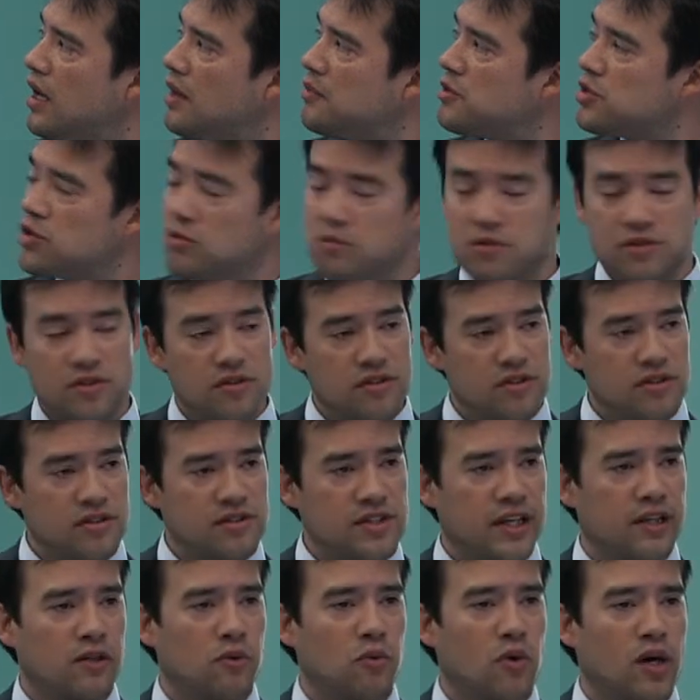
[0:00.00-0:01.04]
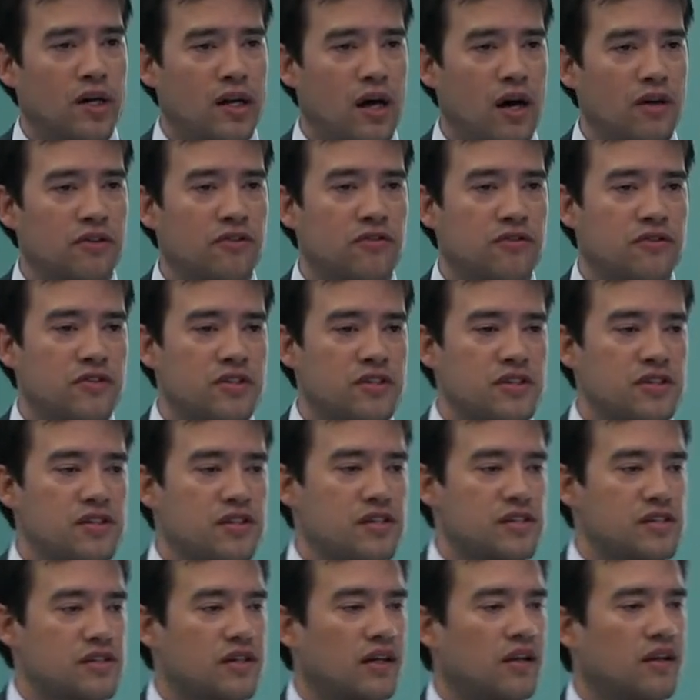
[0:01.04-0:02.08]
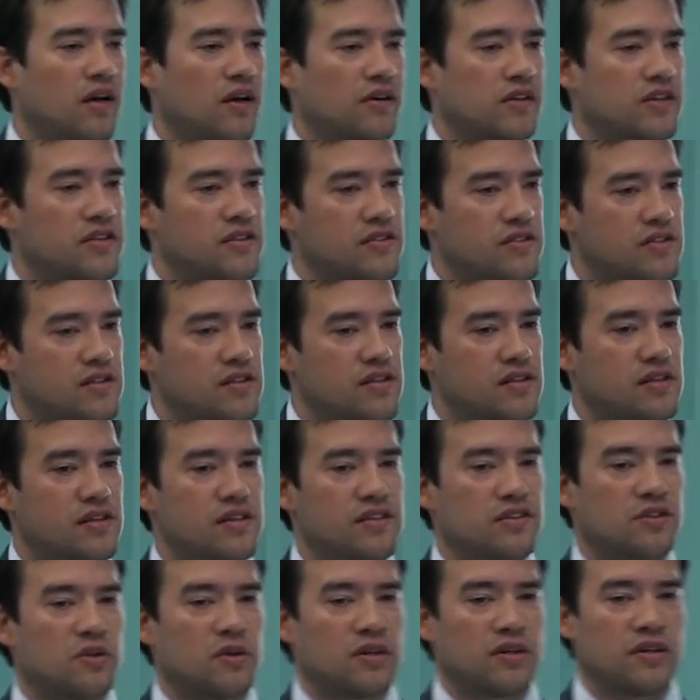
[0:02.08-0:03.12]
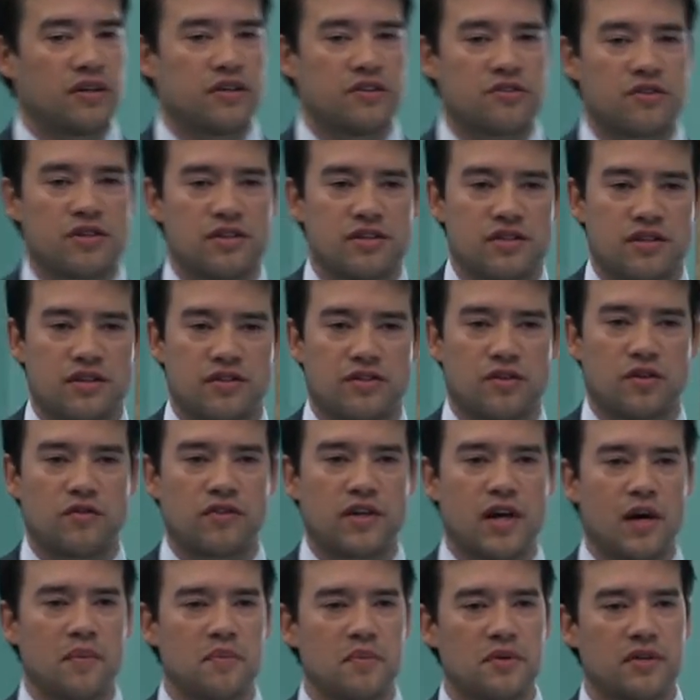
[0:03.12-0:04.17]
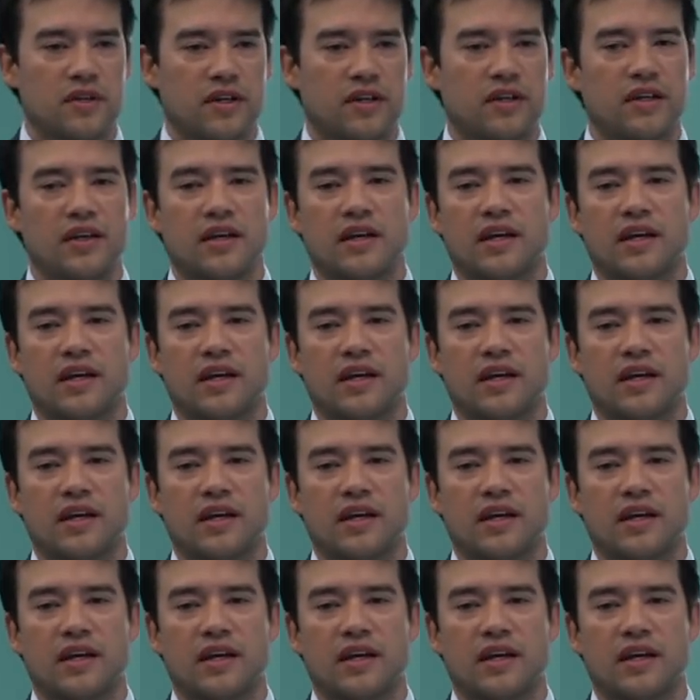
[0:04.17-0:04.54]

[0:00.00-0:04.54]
To single one out, for instance, Clarkson's is quite an interesting sort of company